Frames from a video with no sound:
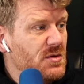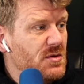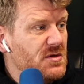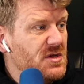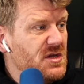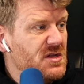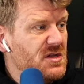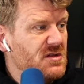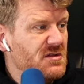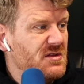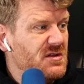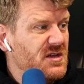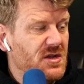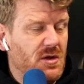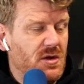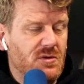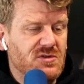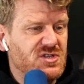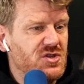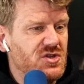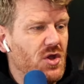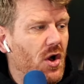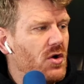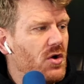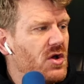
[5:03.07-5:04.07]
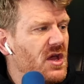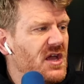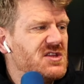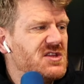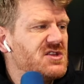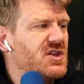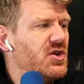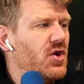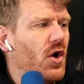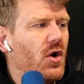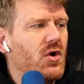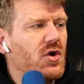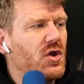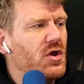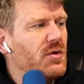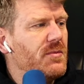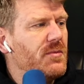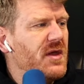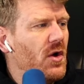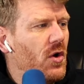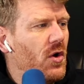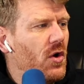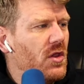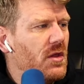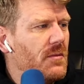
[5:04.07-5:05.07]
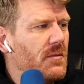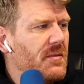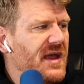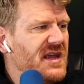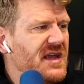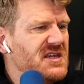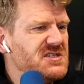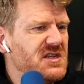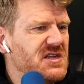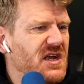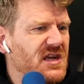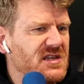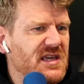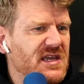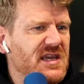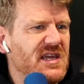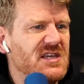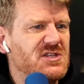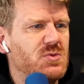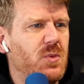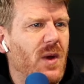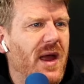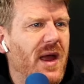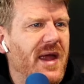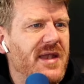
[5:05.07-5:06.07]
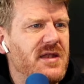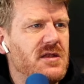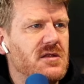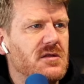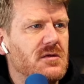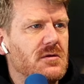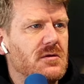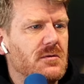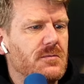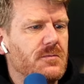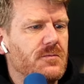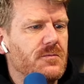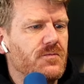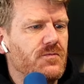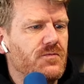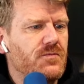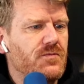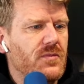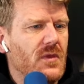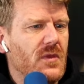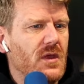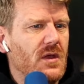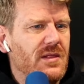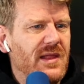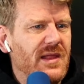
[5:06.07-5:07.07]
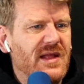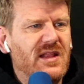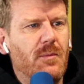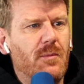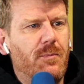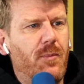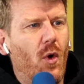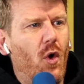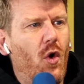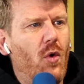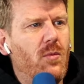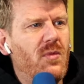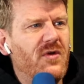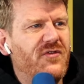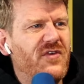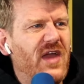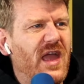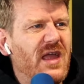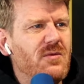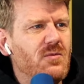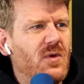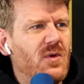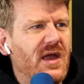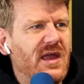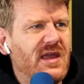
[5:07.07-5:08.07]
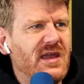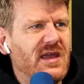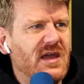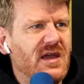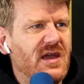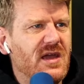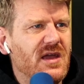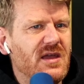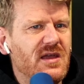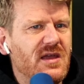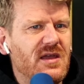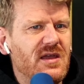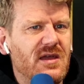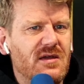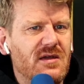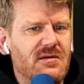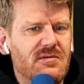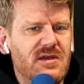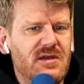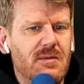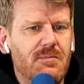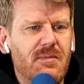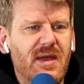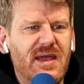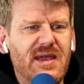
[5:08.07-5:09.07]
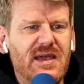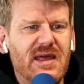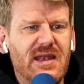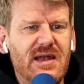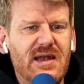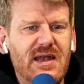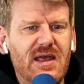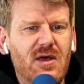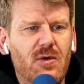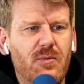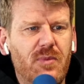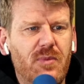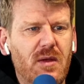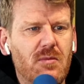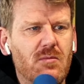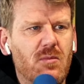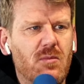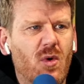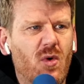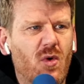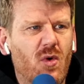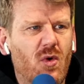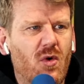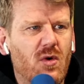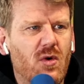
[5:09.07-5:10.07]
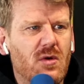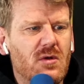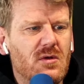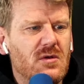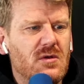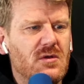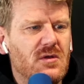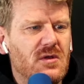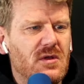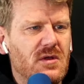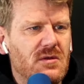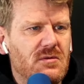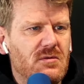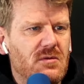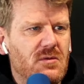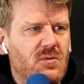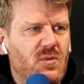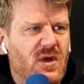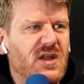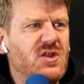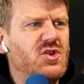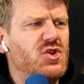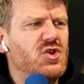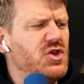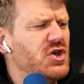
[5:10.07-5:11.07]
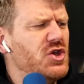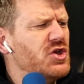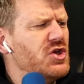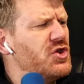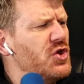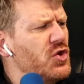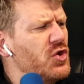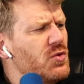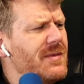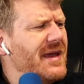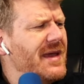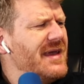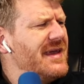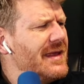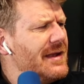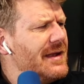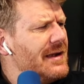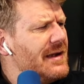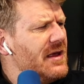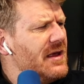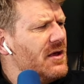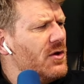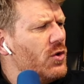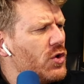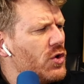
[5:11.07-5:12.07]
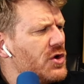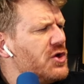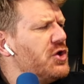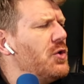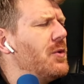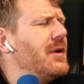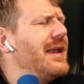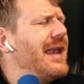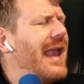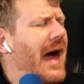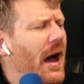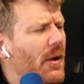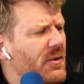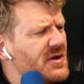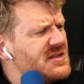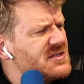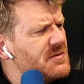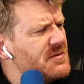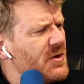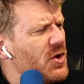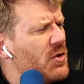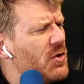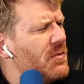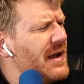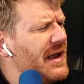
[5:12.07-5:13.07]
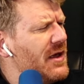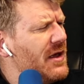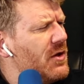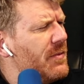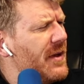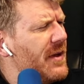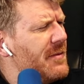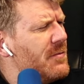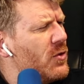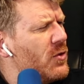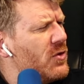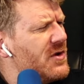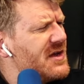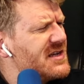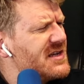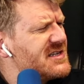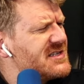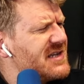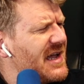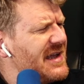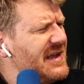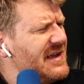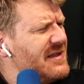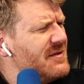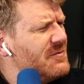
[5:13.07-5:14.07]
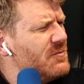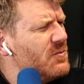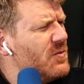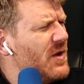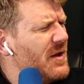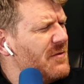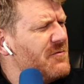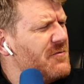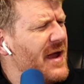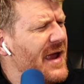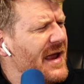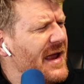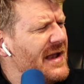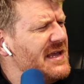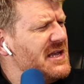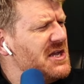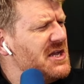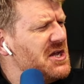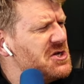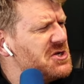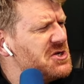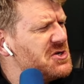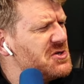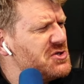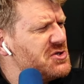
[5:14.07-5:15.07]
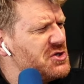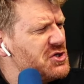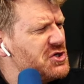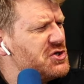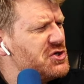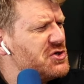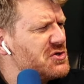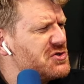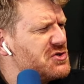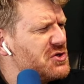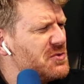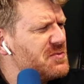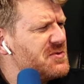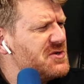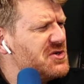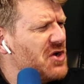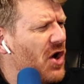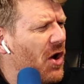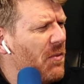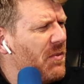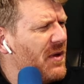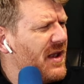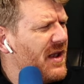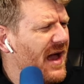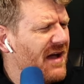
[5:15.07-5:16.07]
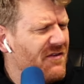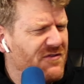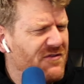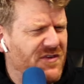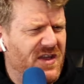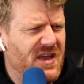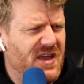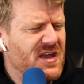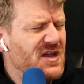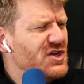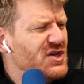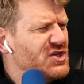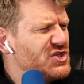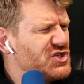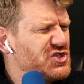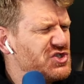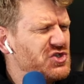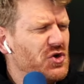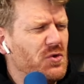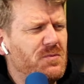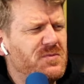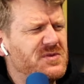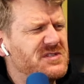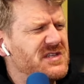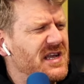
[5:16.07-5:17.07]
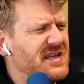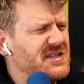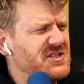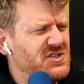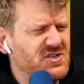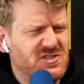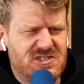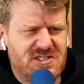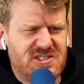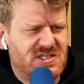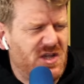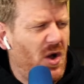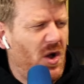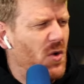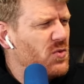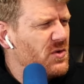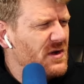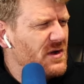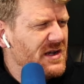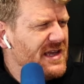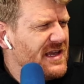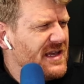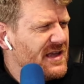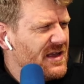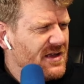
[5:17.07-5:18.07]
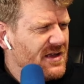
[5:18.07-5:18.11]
You you know, it's not it, they're not going to be all amazing. I think it's when, like the Bournemouth game, where you you, you make it a little bit more. When it, you do make it a little, or you allow it to become a little bit more exciting, where really you should just shut up shop and have subs that just totally